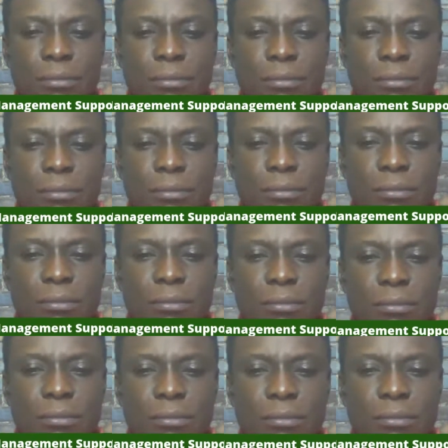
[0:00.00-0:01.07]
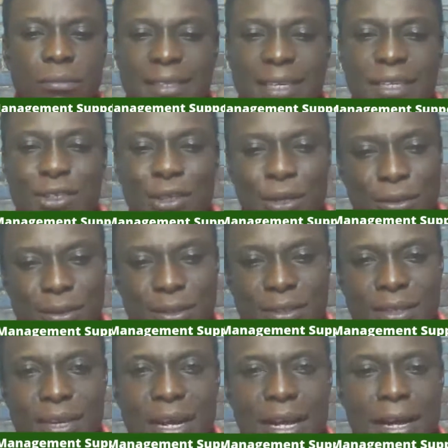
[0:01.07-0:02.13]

in most organizations,